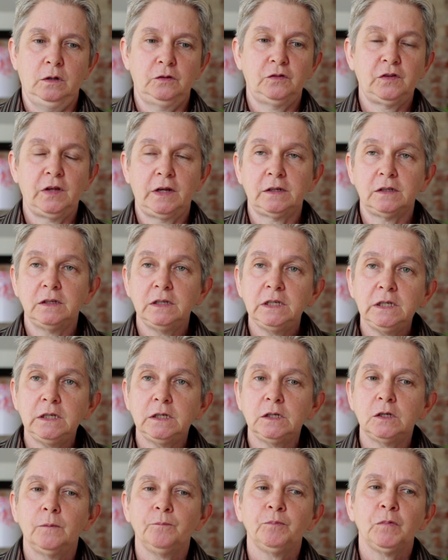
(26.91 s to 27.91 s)

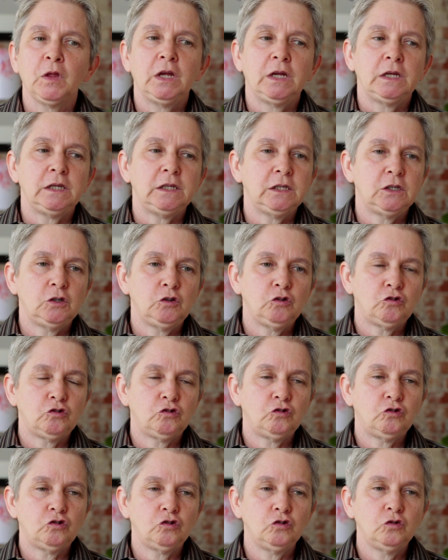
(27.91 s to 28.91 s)
technique
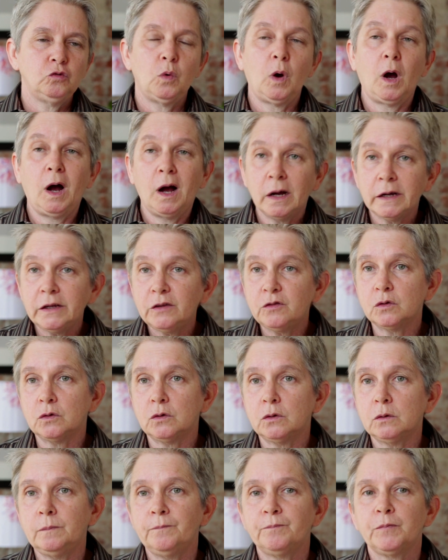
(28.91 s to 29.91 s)
is to
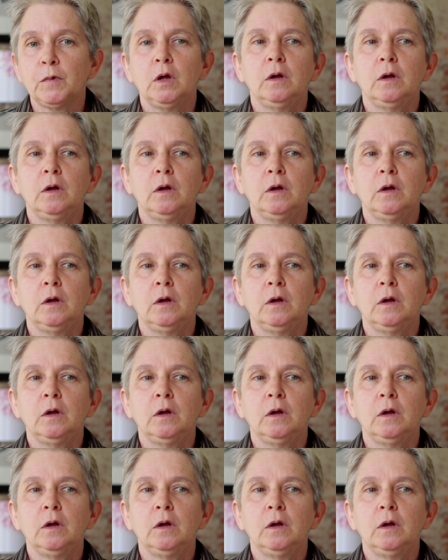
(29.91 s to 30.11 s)
either